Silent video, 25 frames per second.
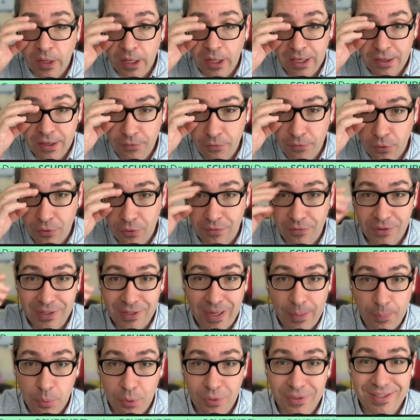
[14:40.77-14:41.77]
If you have an
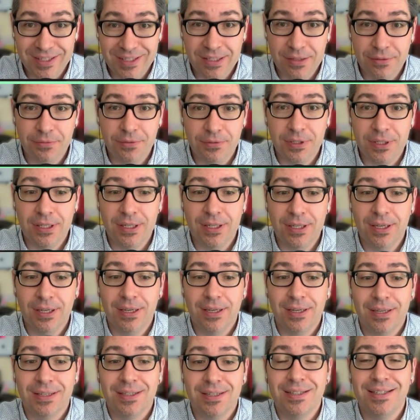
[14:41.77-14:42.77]
Apple TV
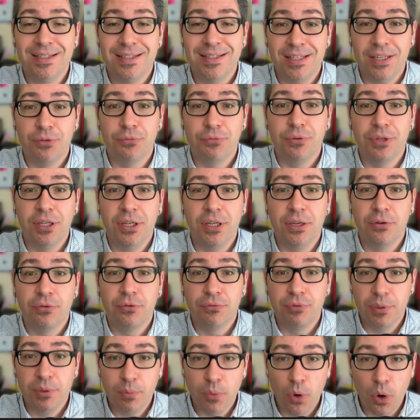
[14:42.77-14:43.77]
Siri
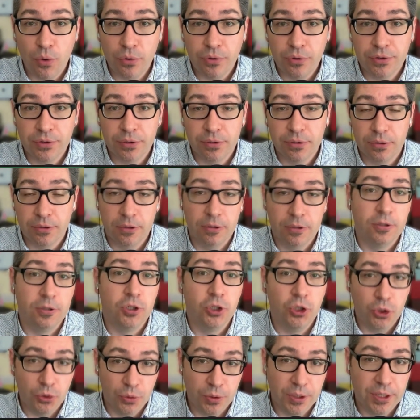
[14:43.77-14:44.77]
remote,
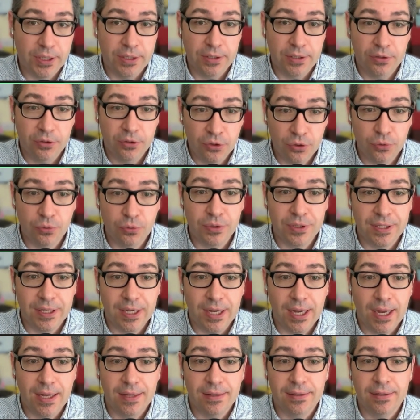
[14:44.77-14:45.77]
you can use
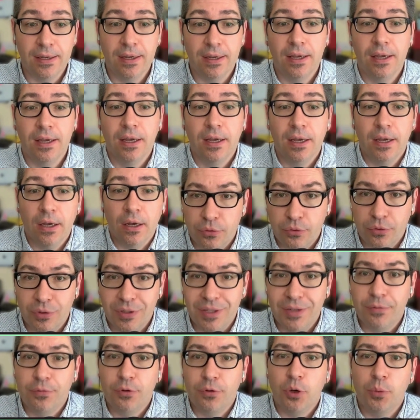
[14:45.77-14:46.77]
that. The
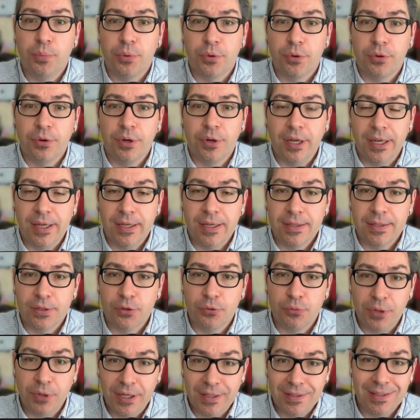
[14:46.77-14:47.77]
developer has
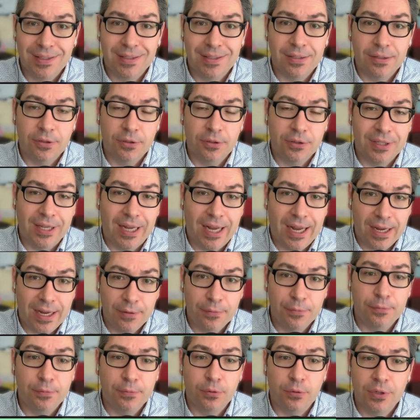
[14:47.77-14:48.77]
created an
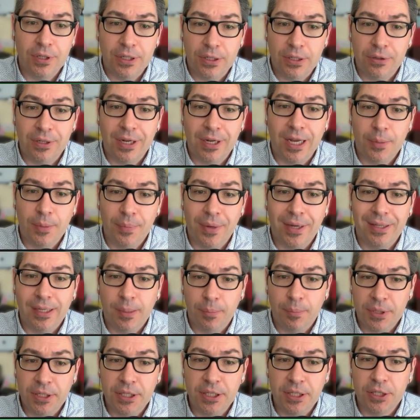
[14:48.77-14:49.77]
iPhone and an iPad
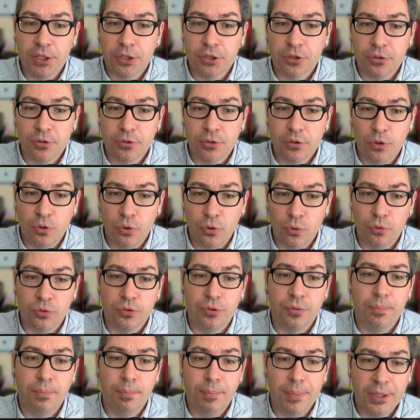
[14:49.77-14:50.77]
application called
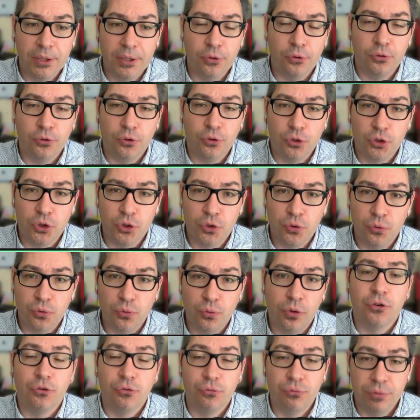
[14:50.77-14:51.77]

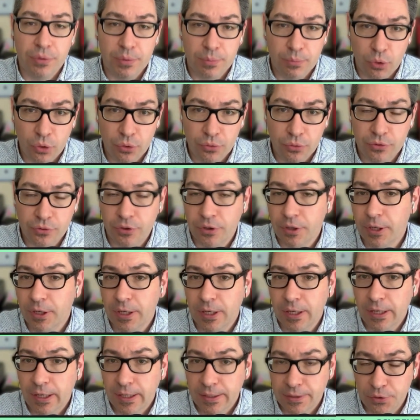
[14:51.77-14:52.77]
BetterTouchTool Remote.
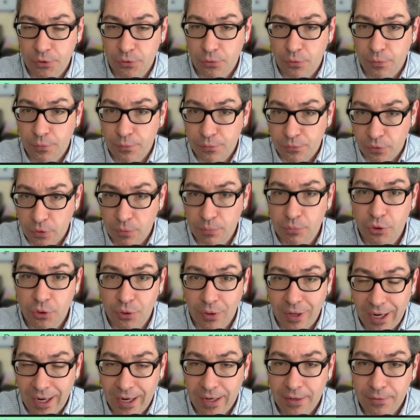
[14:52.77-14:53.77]
And so from
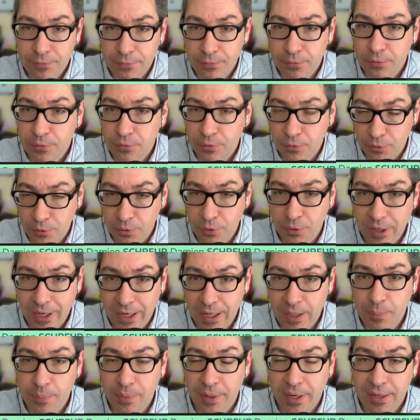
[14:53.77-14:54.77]
your iPhone or your
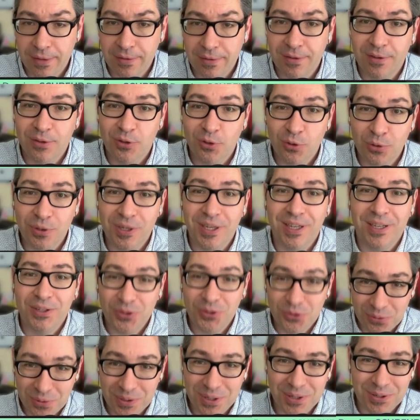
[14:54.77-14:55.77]
iPad, you can
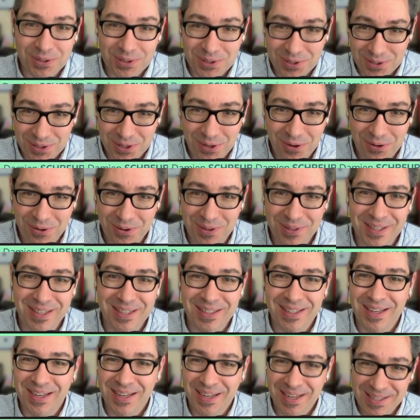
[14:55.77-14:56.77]
trigger stuff
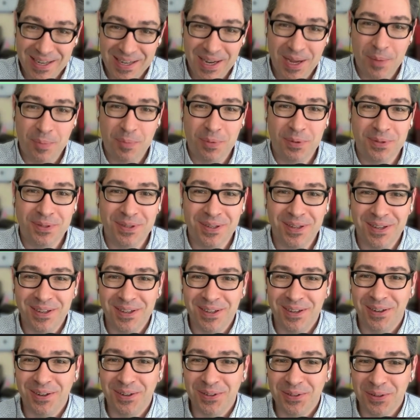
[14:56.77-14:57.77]
that can happen
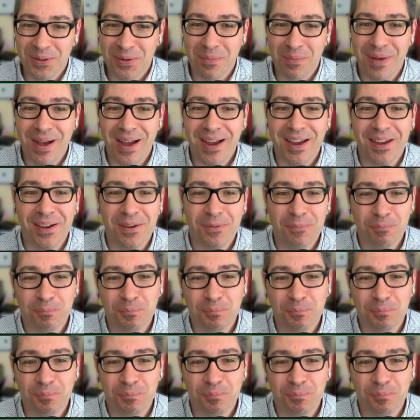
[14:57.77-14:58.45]
on your Mac.